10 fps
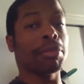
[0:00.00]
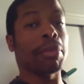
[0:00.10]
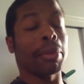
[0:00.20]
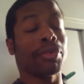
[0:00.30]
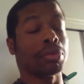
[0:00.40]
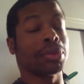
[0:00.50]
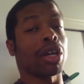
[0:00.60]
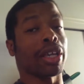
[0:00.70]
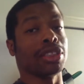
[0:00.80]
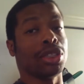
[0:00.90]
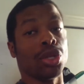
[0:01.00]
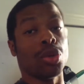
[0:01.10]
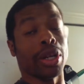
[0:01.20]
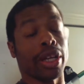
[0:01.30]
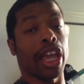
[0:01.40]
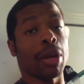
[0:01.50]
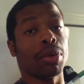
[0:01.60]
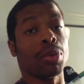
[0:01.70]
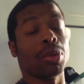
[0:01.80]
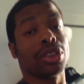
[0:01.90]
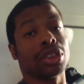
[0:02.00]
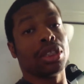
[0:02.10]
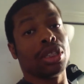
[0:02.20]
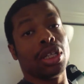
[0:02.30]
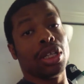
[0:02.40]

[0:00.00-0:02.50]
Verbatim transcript: as in my room talking to you on the camera, which